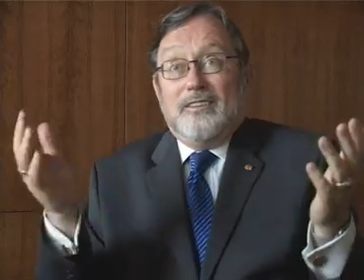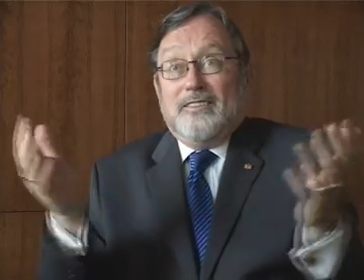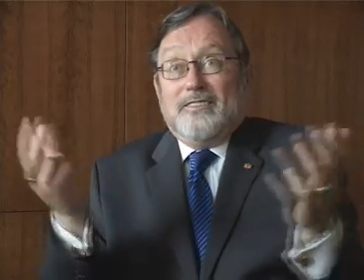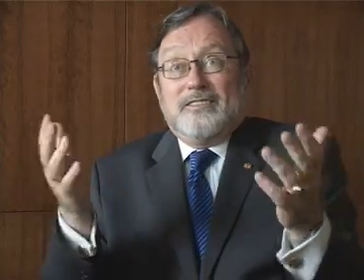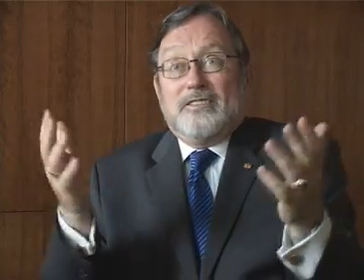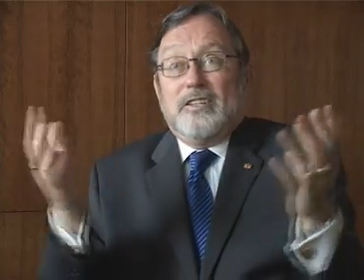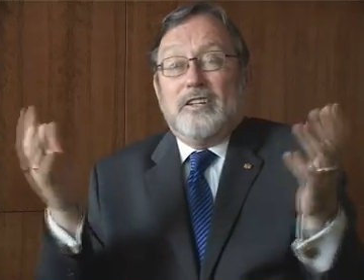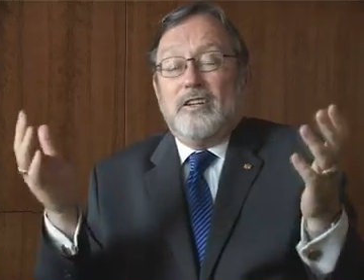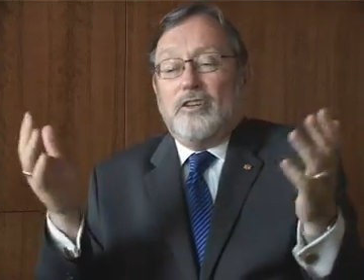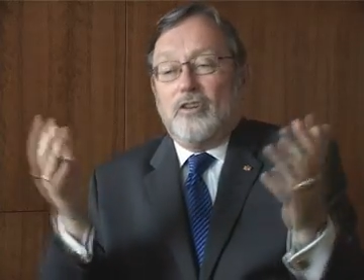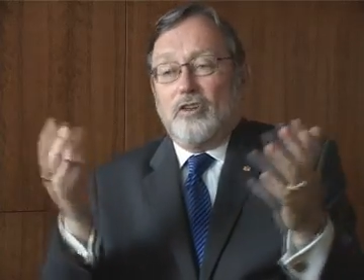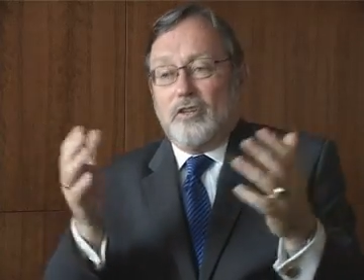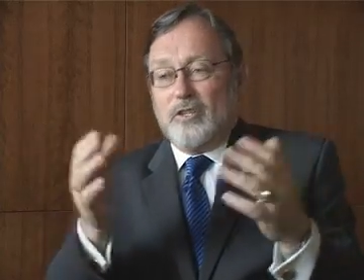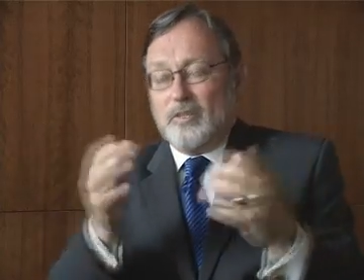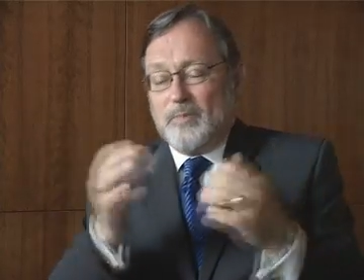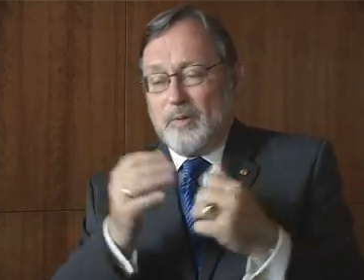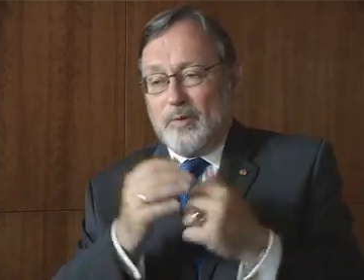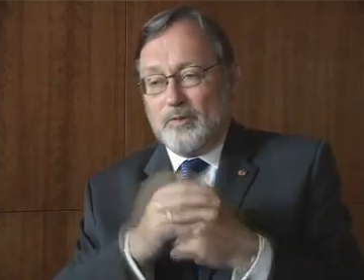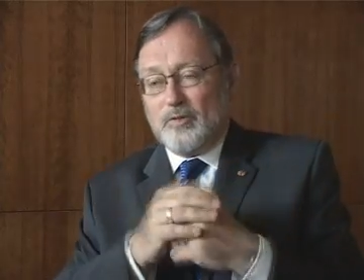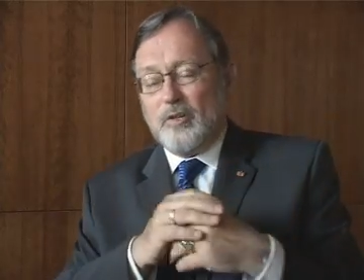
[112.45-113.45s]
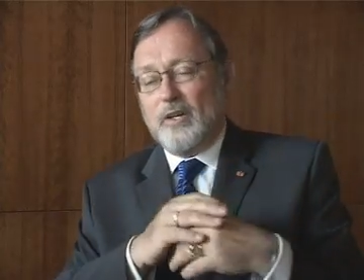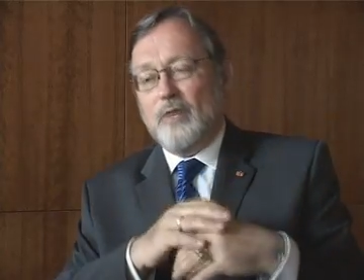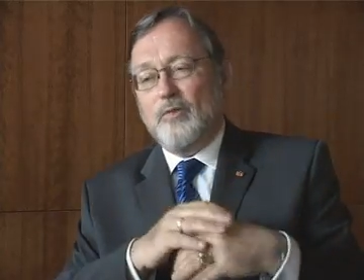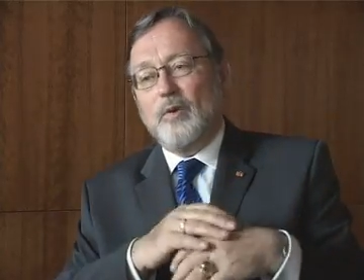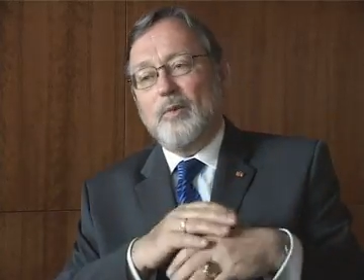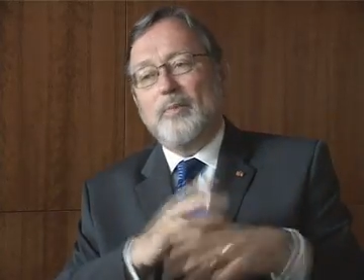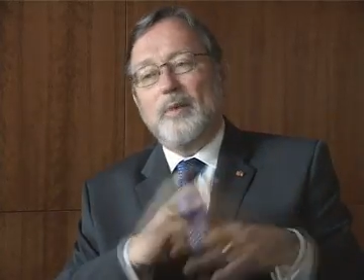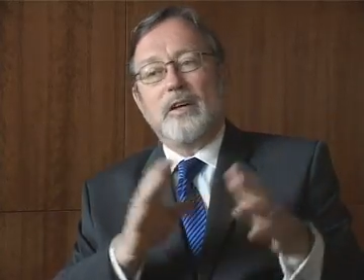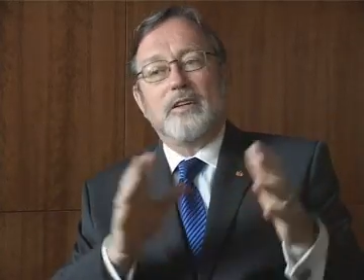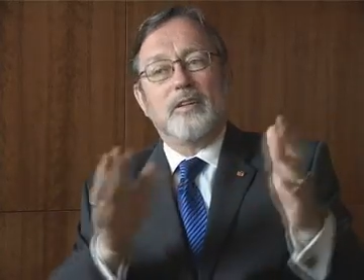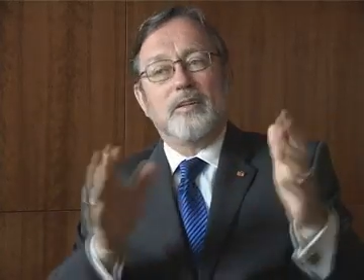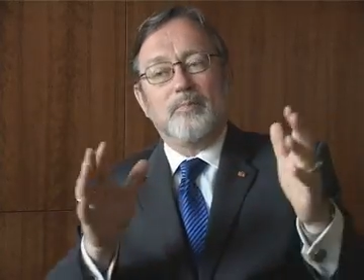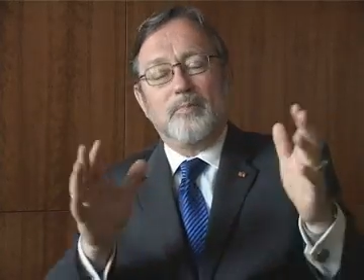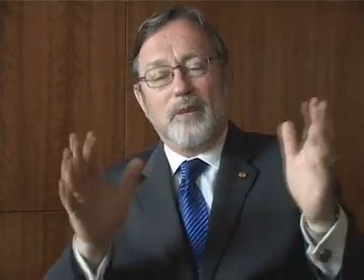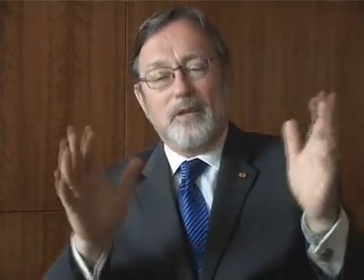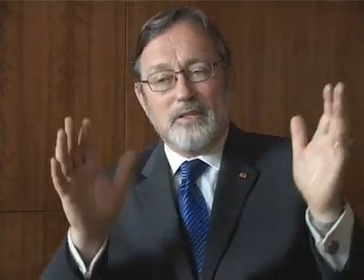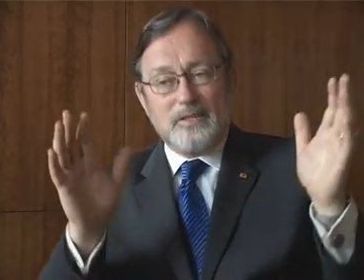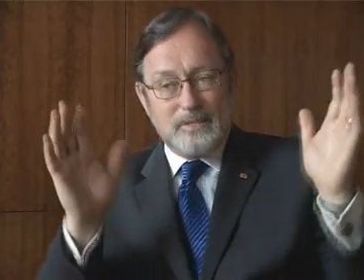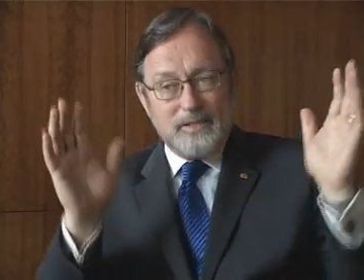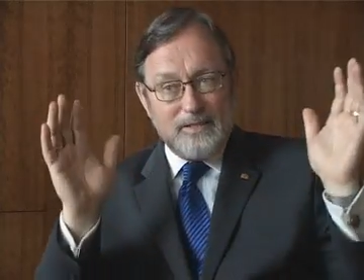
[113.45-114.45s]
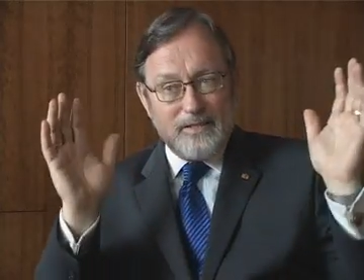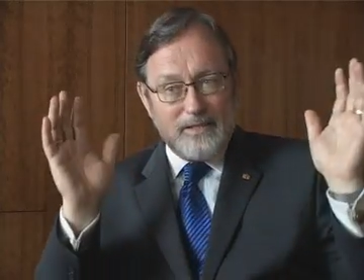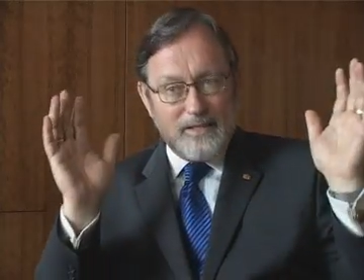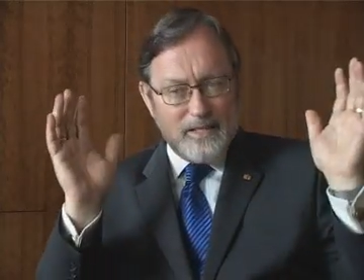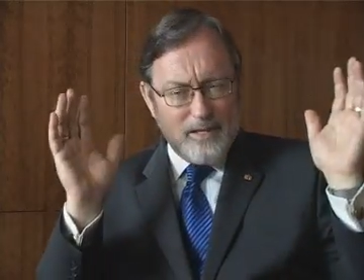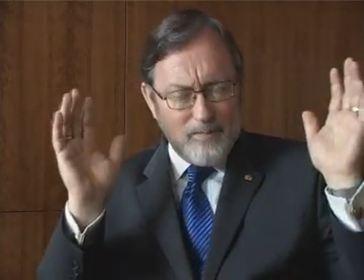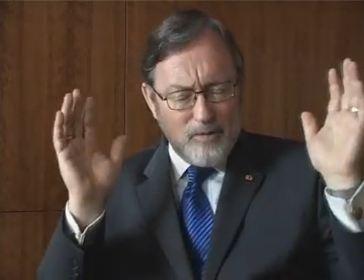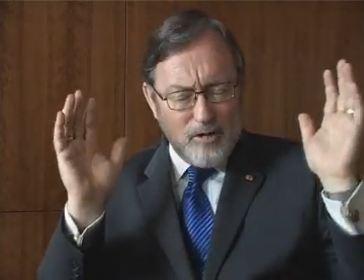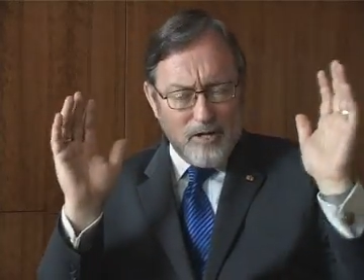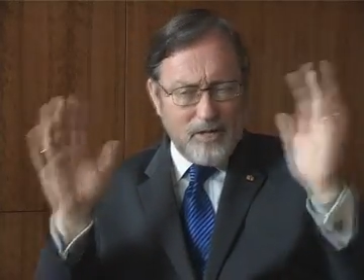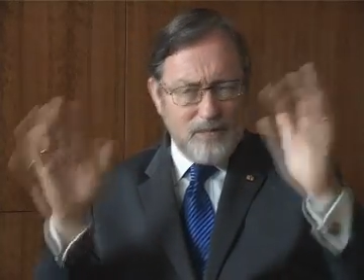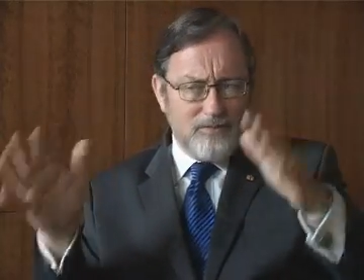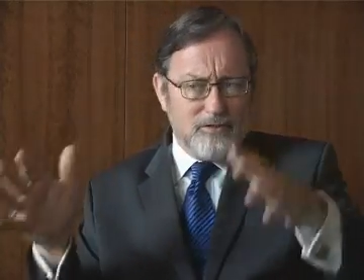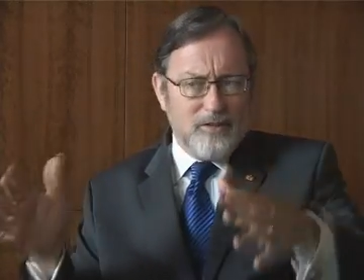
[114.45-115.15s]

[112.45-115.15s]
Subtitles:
suddenly all these people. So I went back to the bus. I said, come off.